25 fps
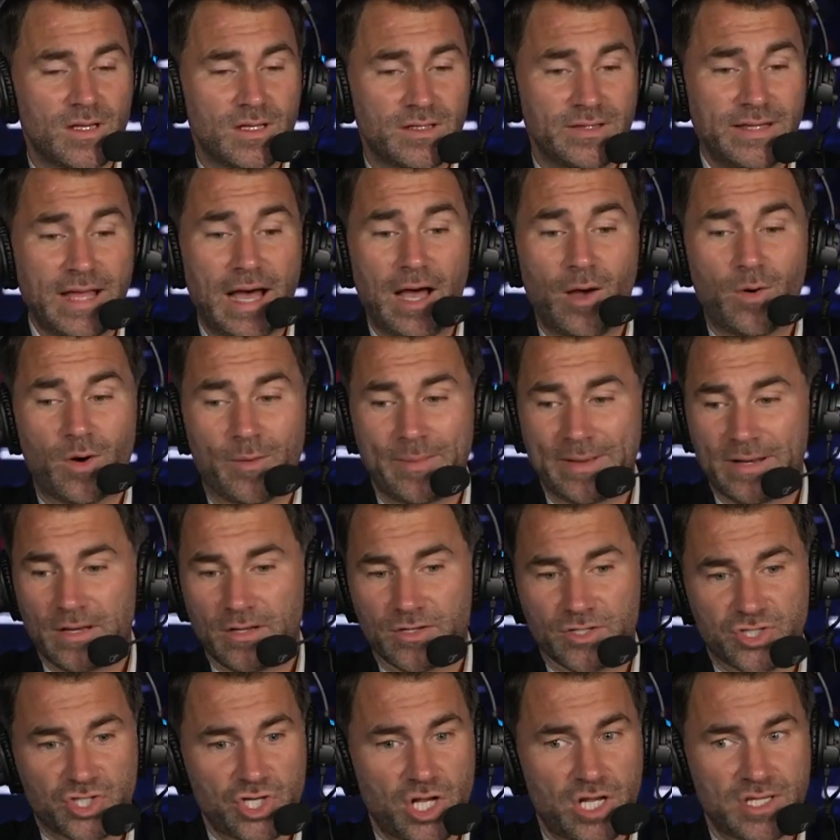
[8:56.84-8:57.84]
No, I mean,
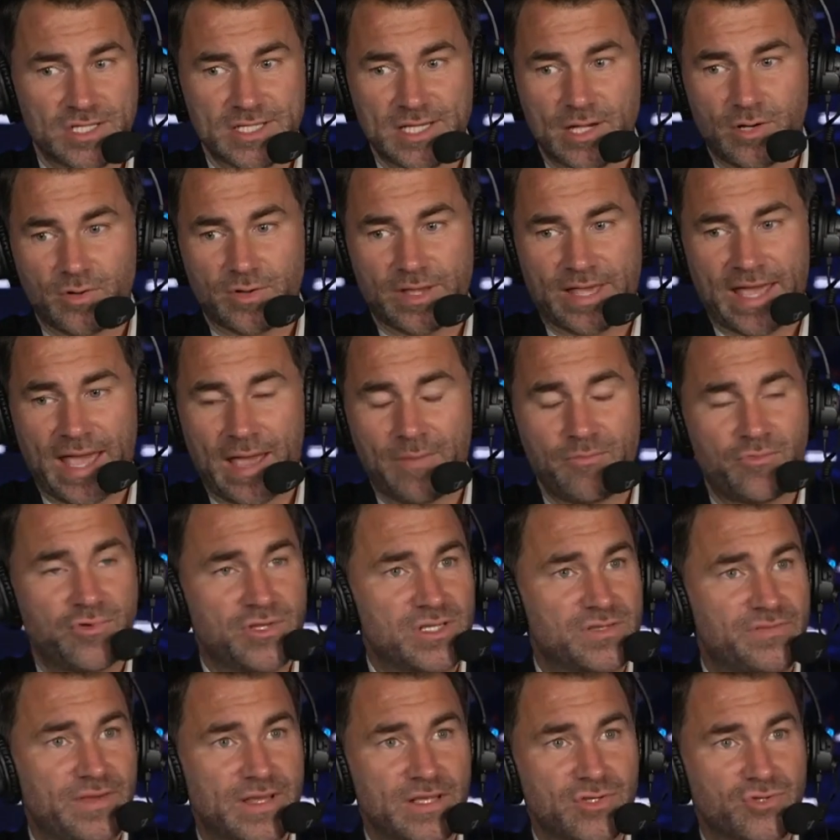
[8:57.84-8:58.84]
look, Chantelle
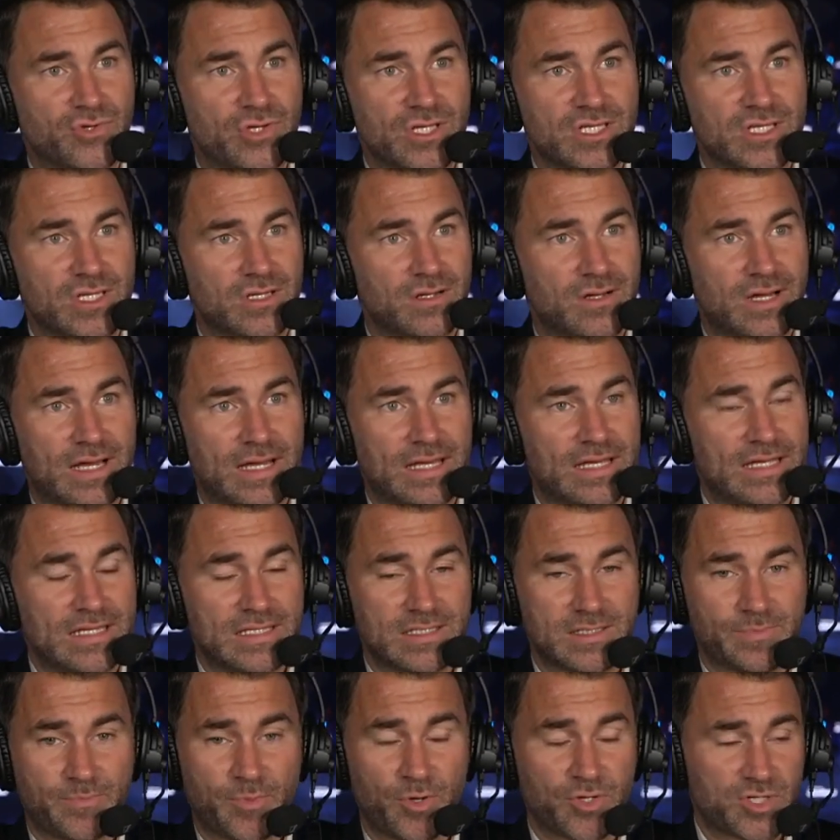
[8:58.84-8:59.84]
Cameron's victory tonight
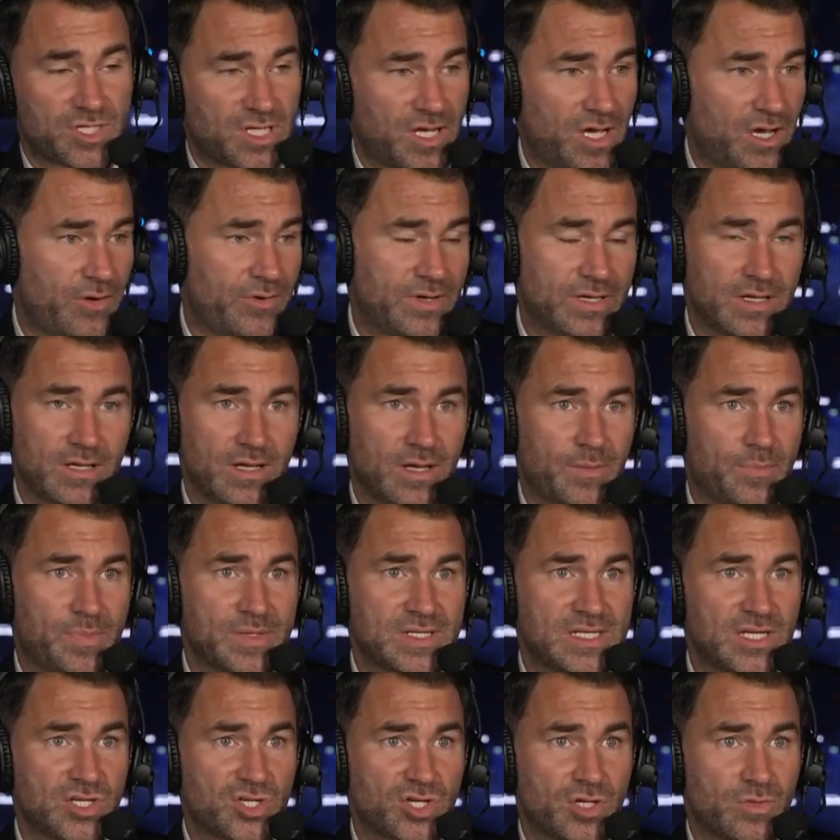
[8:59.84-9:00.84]
puts her in a
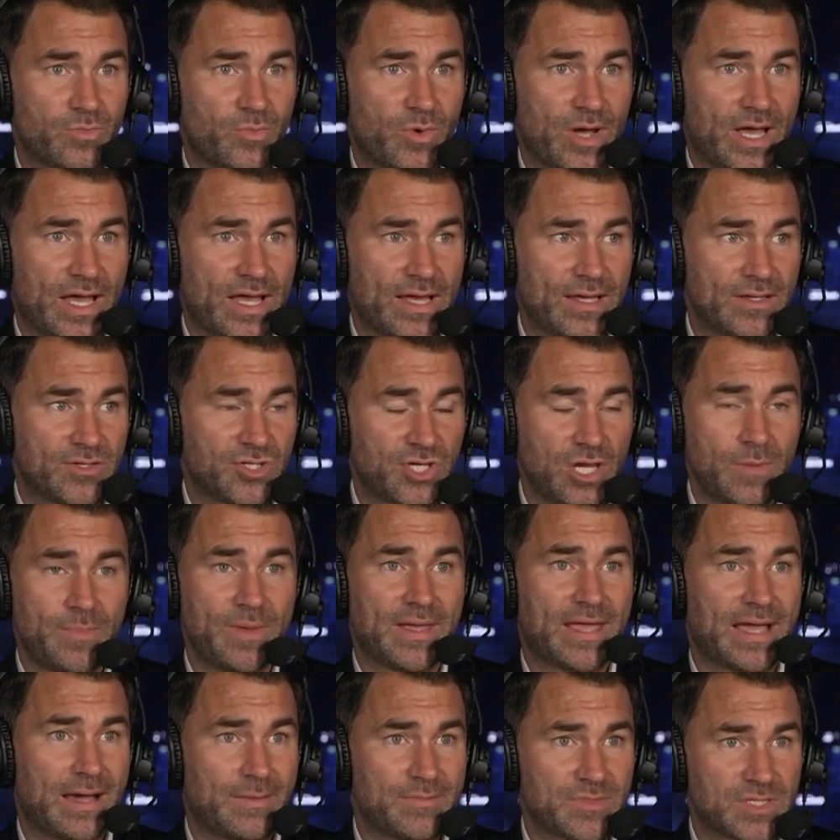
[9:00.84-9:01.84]
position where she
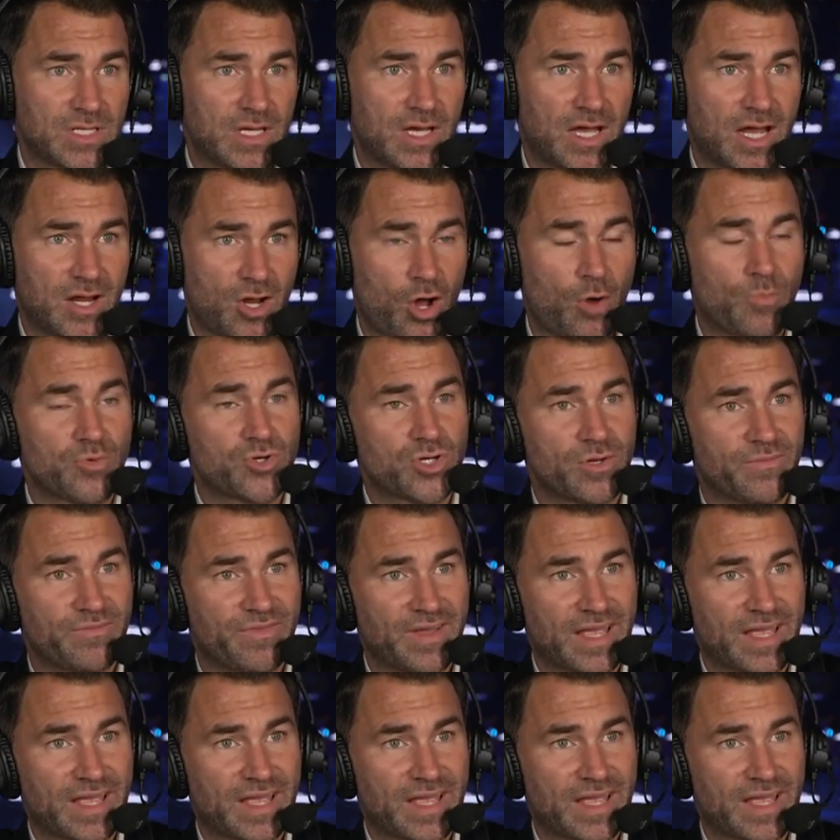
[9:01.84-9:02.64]
becomes an option